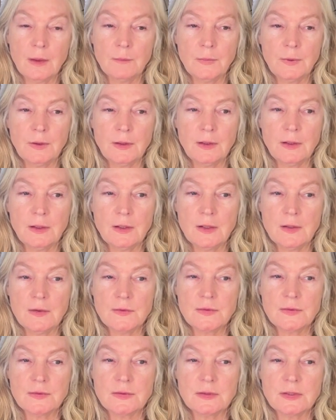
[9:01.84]

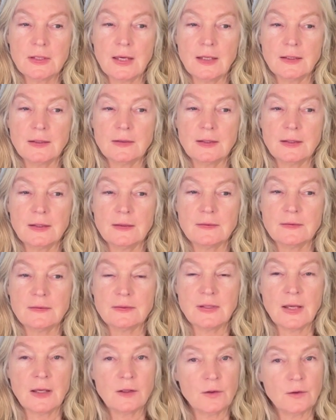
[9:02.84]
because that
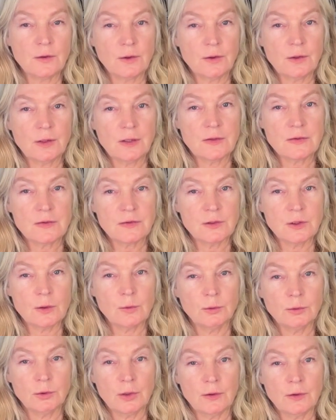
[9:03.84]
center is no
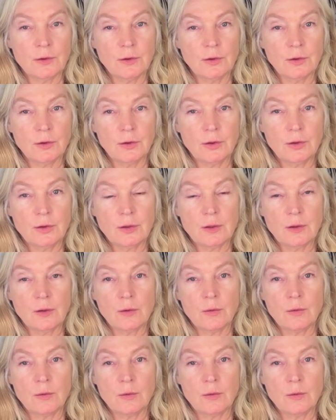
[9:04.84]
longer